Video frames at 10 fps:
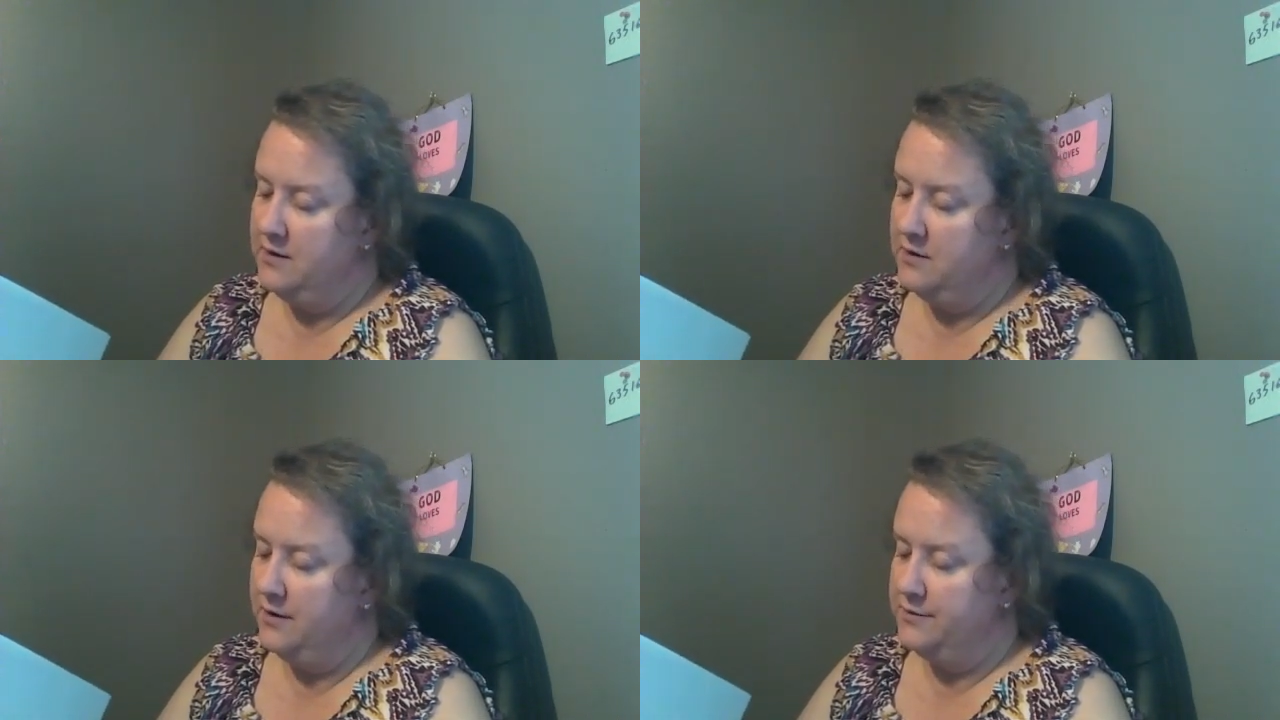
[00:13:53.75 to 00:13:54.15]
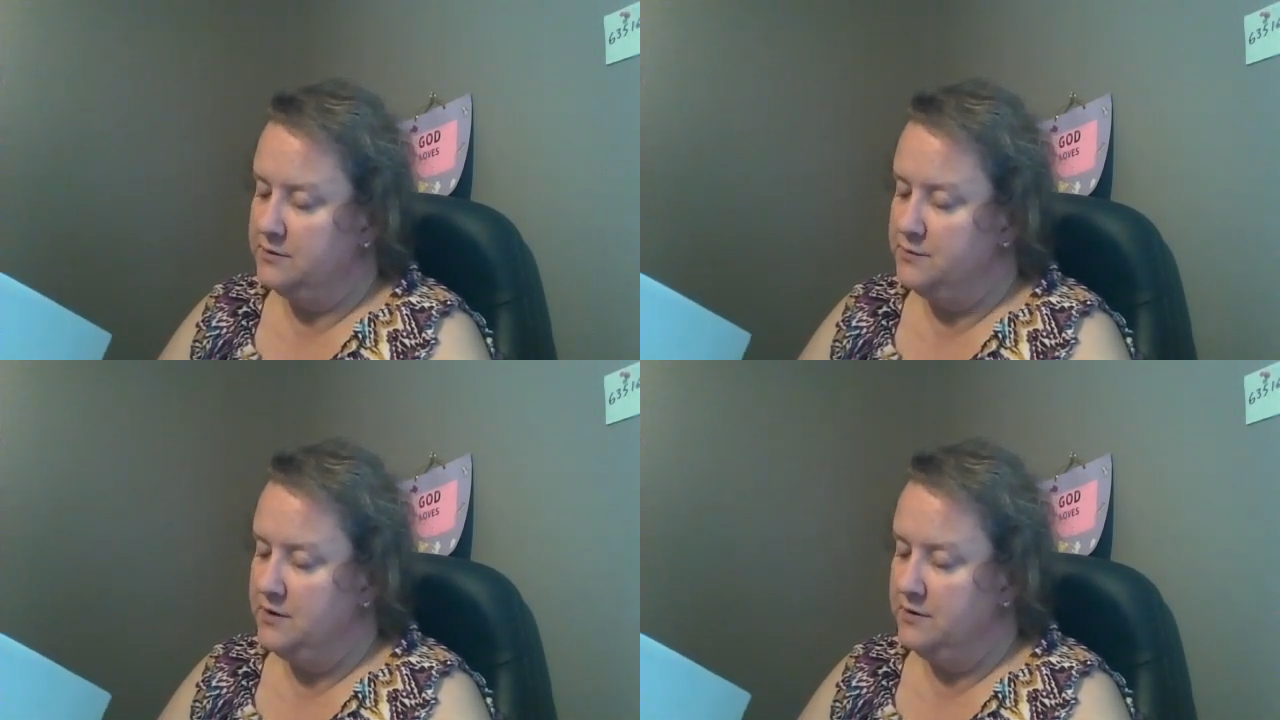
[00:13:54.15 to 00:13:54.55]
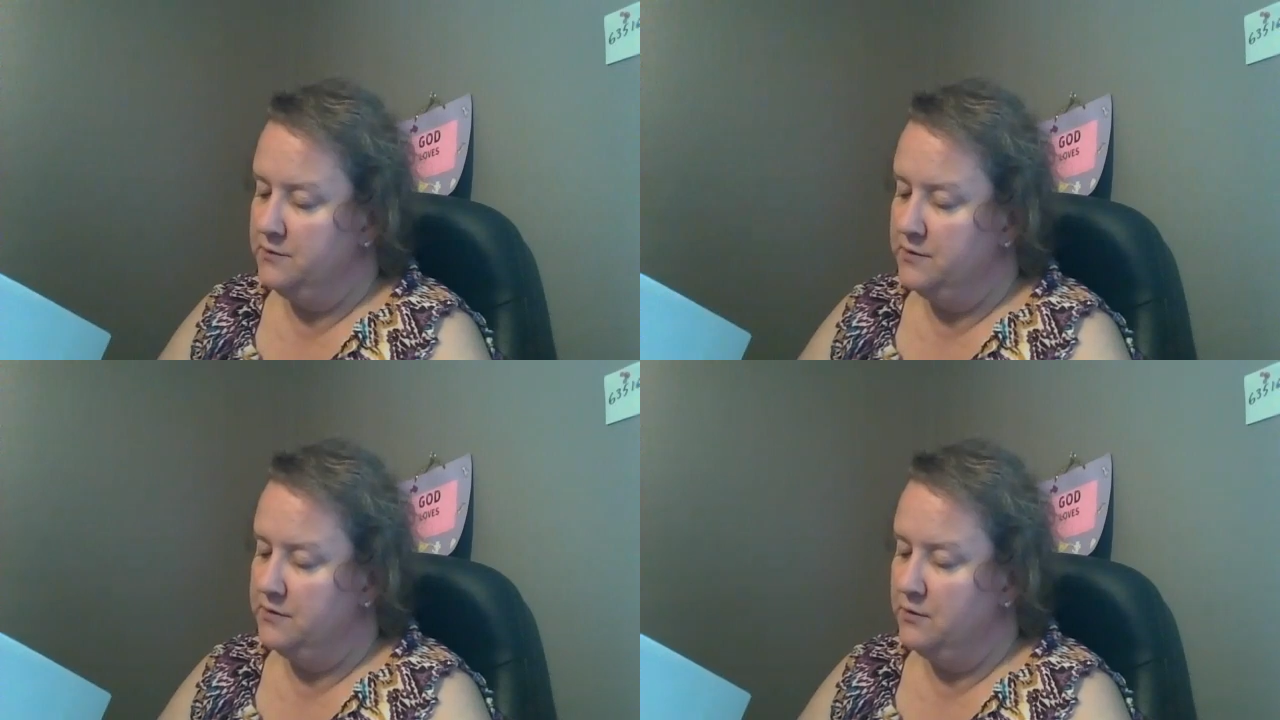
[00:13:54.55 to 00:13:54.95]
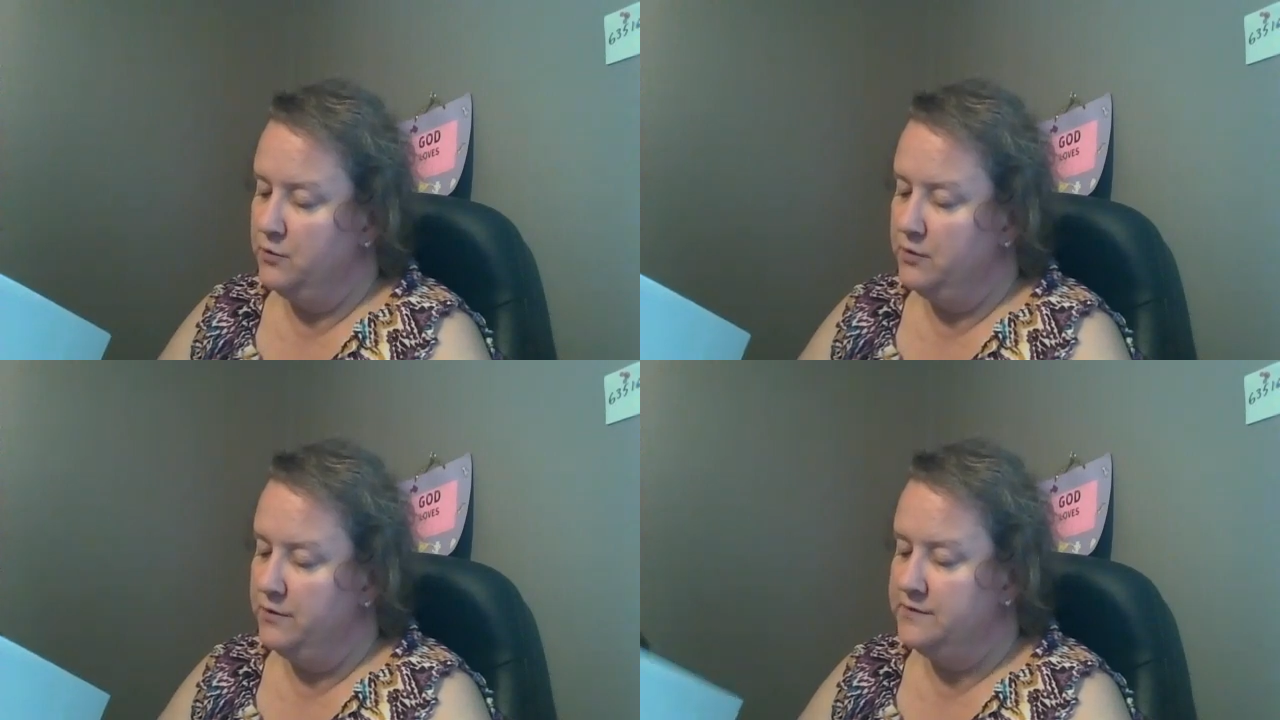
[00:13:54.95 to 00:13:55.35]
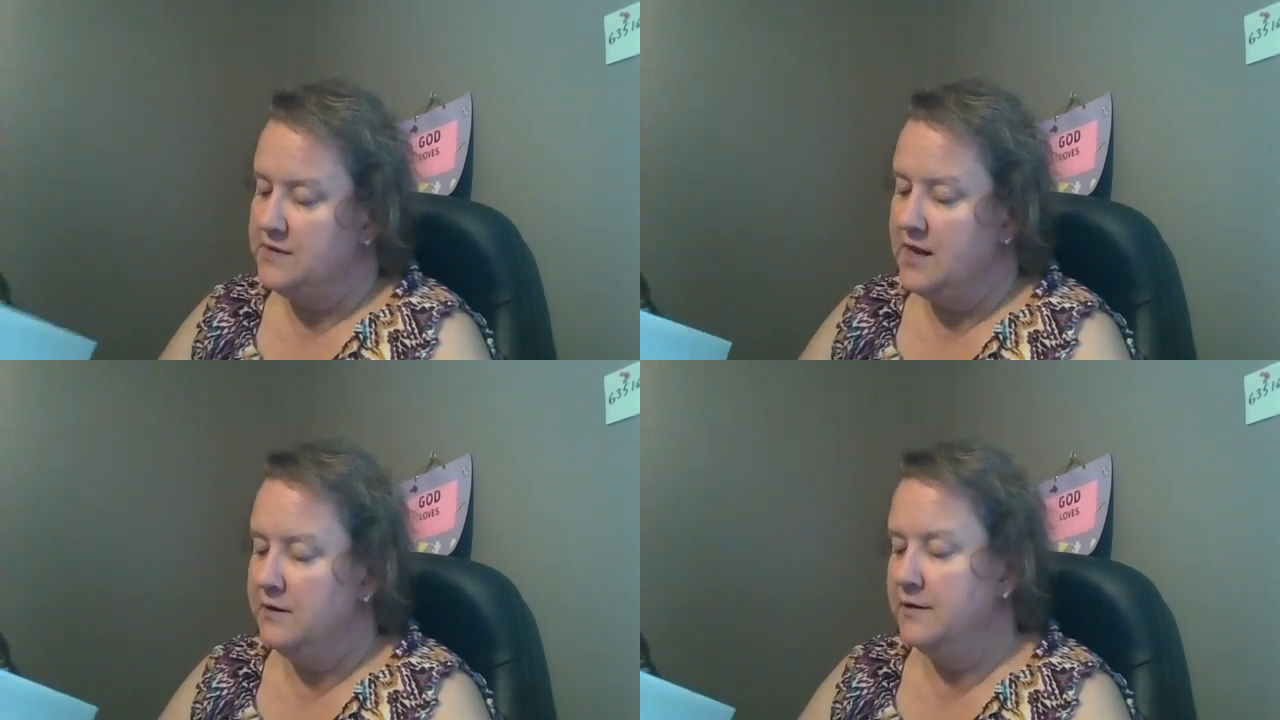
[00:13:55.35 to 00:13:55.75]
all smeared with the wolf's
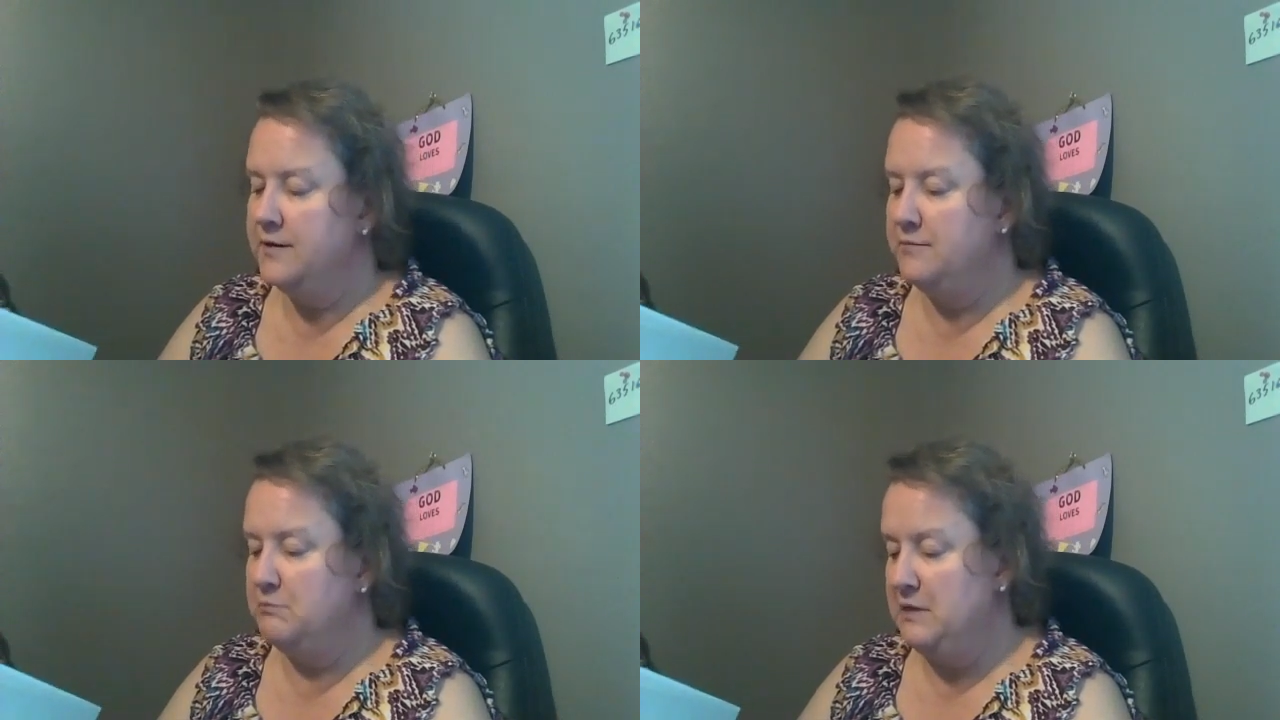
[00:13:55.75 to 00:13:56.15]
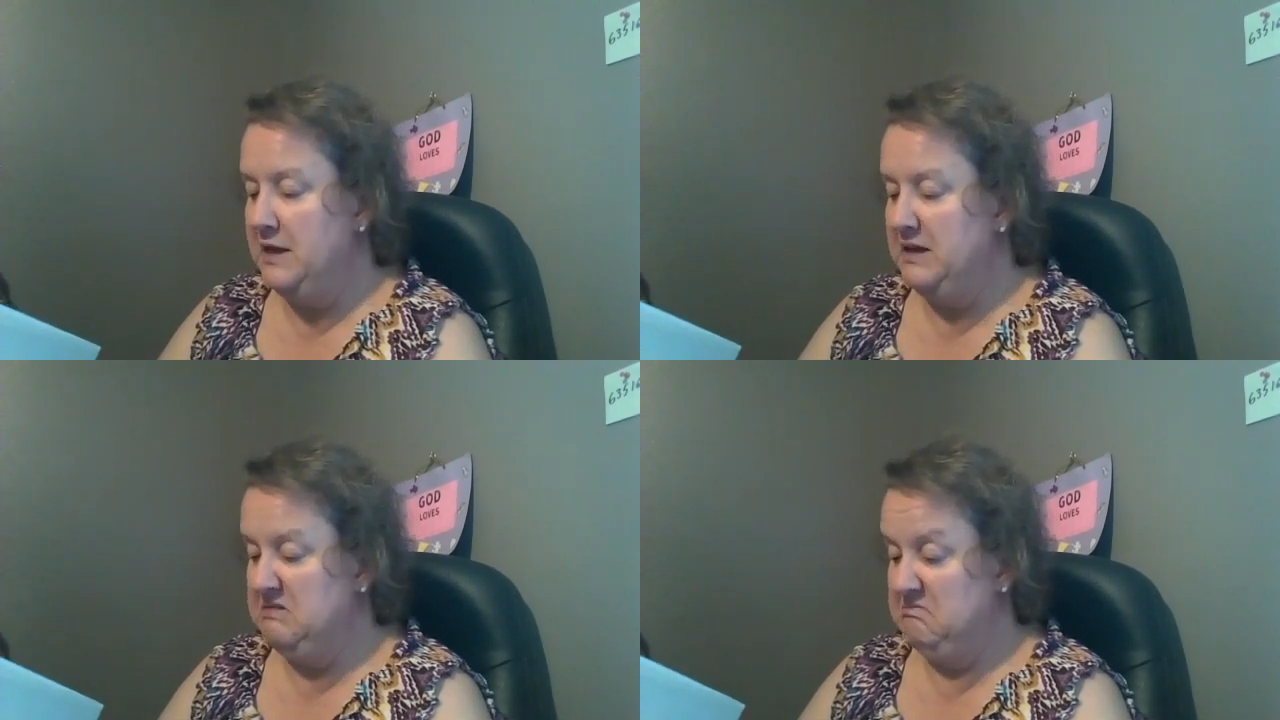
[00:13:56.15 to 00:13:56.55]
hair and blood.